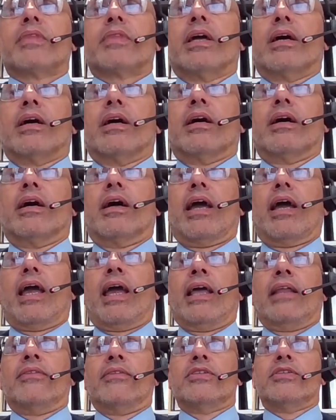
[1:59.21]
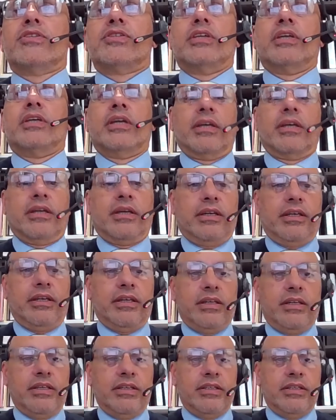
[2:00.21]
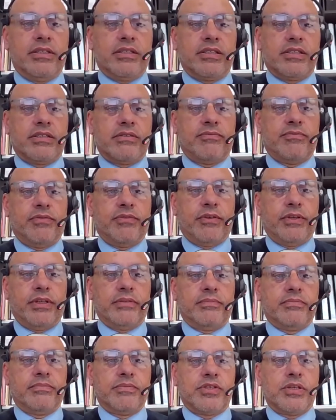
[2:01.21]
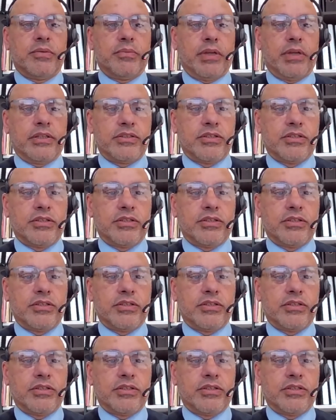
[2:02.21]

And this year is very similar